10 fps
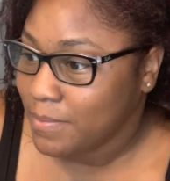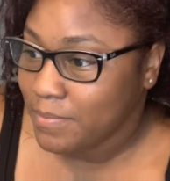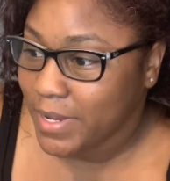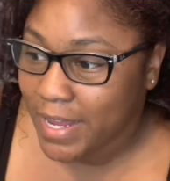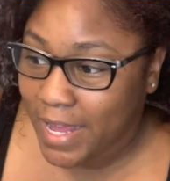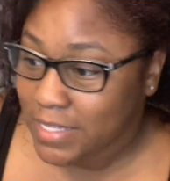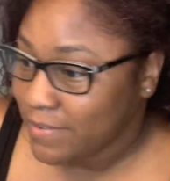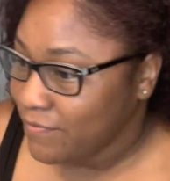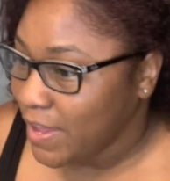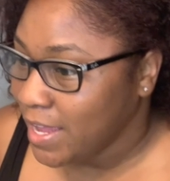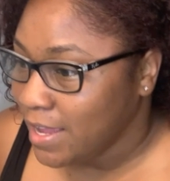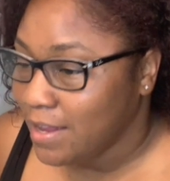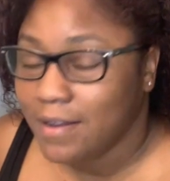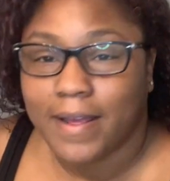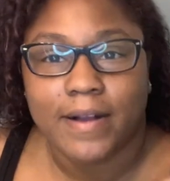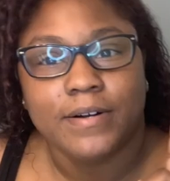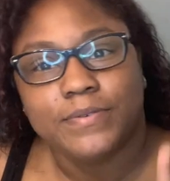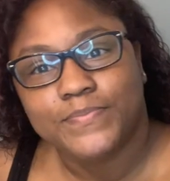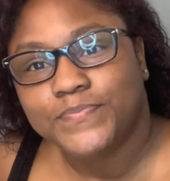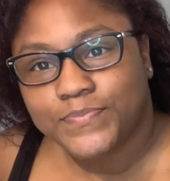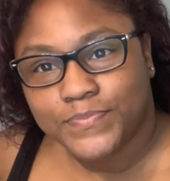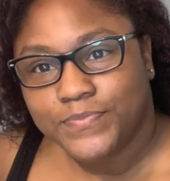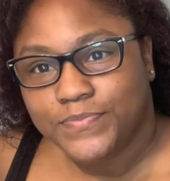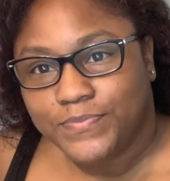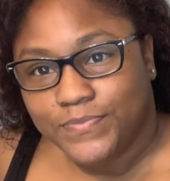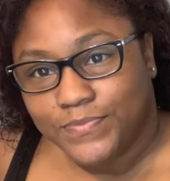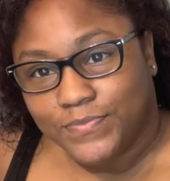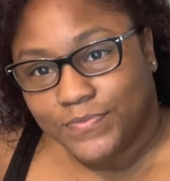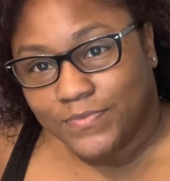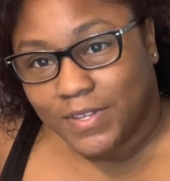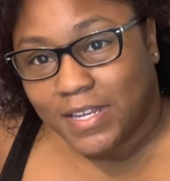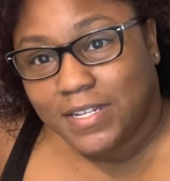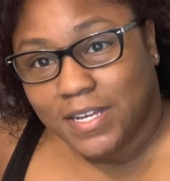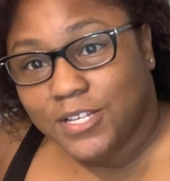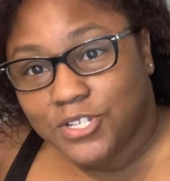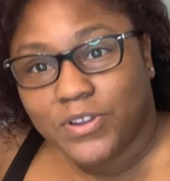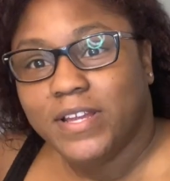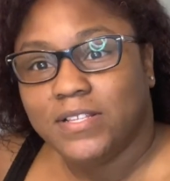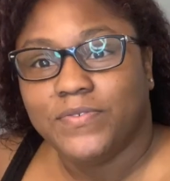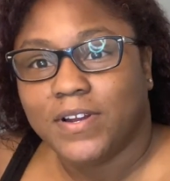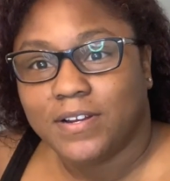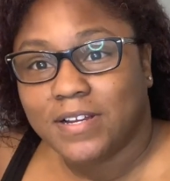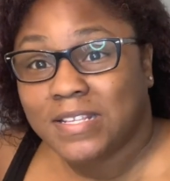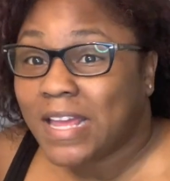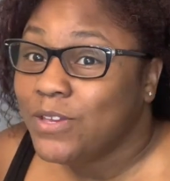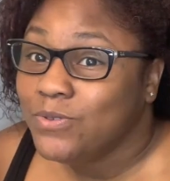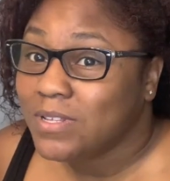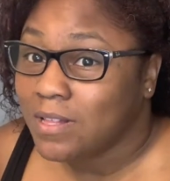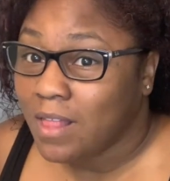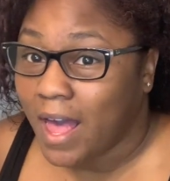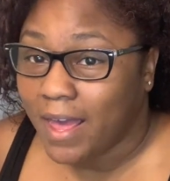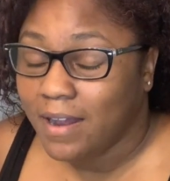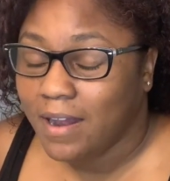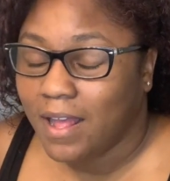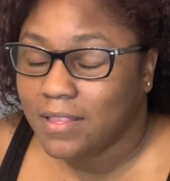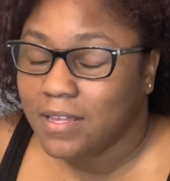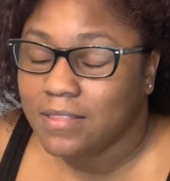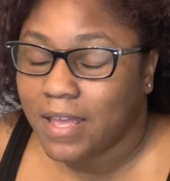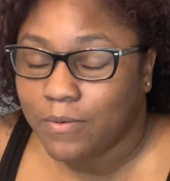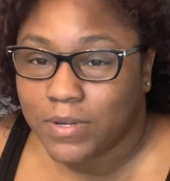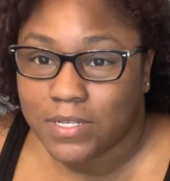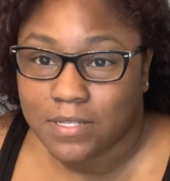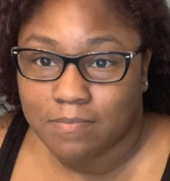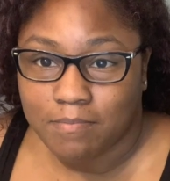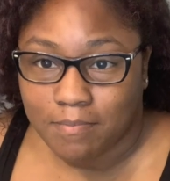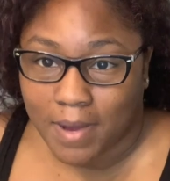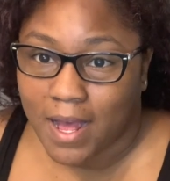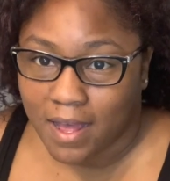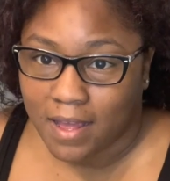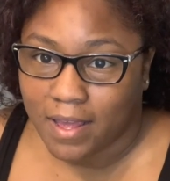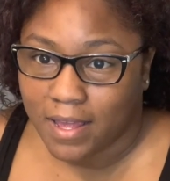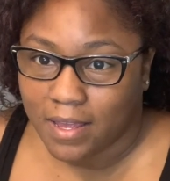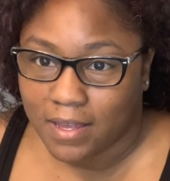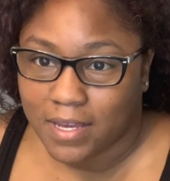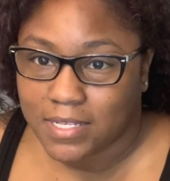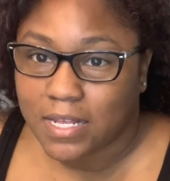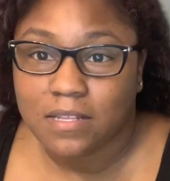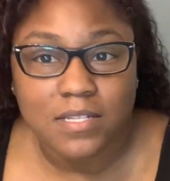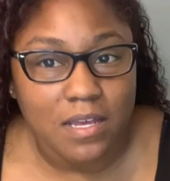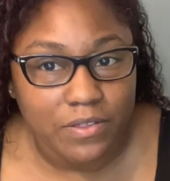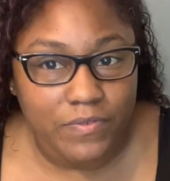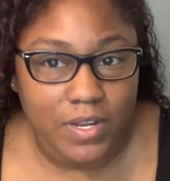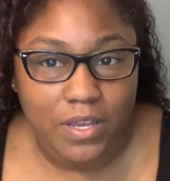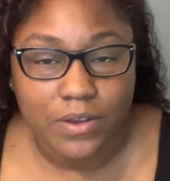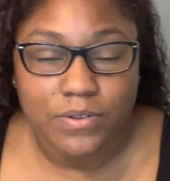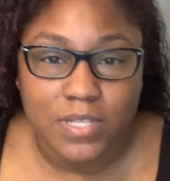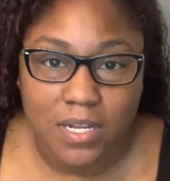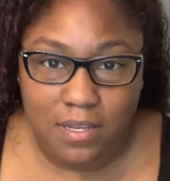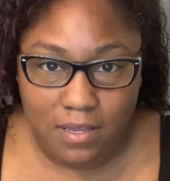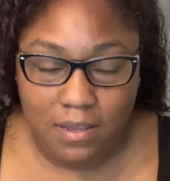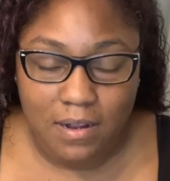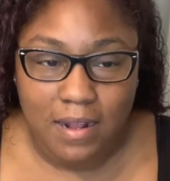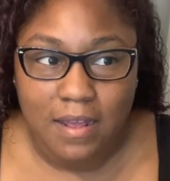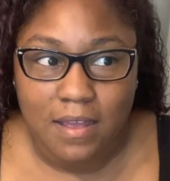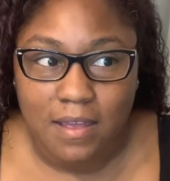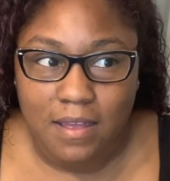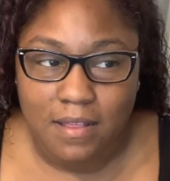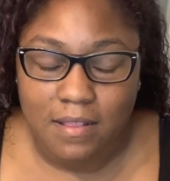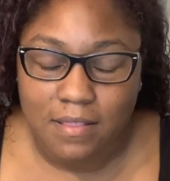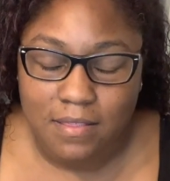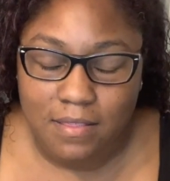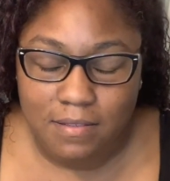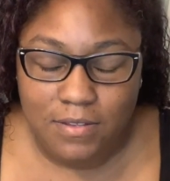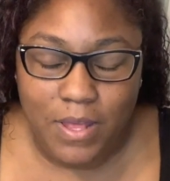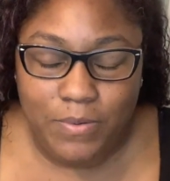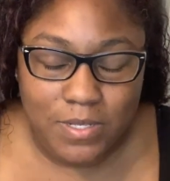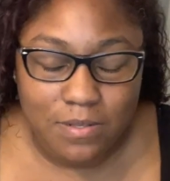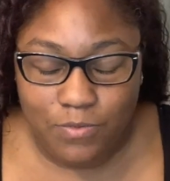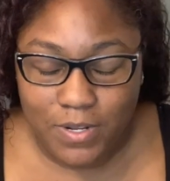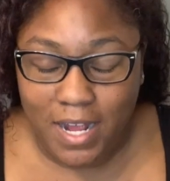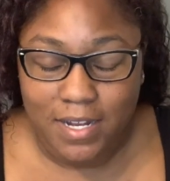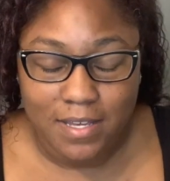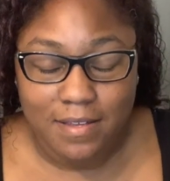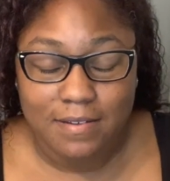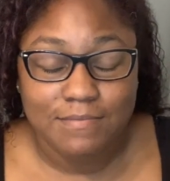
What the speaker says: It hasn't faded. Now, it does transfer because I used a lot. I think that was because I looked at other videos. I did. So that was what I did.